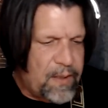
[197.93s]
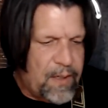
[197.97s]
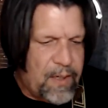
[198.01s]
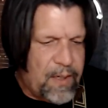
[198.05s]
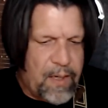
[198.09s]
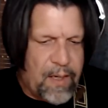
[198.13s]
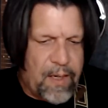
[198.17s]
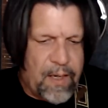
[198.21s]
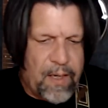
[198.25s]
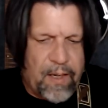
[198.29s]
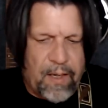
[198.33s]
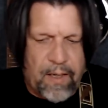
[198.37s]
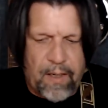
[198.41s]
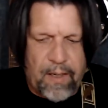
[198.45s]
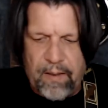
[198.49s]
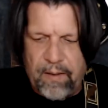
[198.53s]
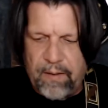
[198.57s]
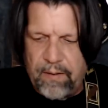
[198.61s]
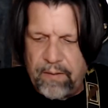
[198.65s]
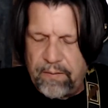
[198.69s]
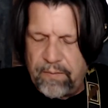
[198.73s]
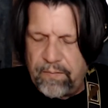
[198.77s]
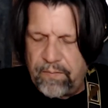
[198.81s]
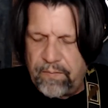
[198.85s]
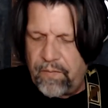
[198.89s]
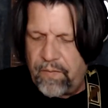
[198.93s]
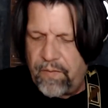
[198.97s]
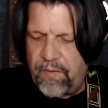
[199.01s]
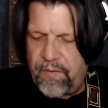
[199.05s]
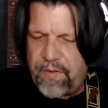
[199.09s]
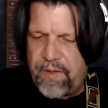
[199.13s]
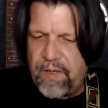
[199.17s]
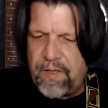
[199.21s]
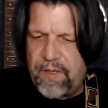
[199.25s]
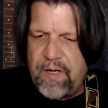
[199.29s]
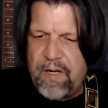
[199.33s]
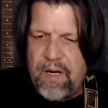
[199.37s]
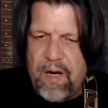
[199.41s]

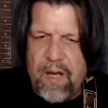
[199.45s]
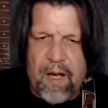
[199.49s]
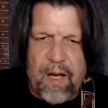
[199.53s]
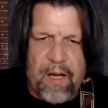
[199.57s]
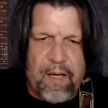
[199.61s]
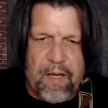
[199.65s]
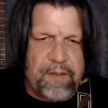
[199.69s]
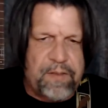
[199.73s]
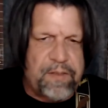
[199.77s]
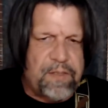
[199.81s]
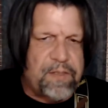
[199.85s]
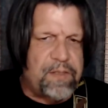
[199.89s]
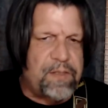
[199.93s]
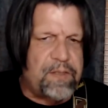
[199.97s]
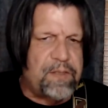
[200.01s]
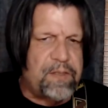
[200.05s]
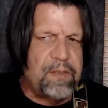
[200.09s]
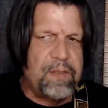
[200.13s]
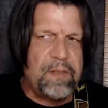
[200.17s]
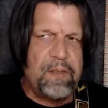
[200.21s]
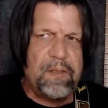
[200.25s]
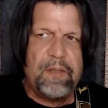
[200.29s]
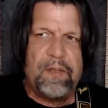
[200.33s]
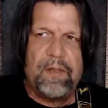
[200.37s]
the nuts,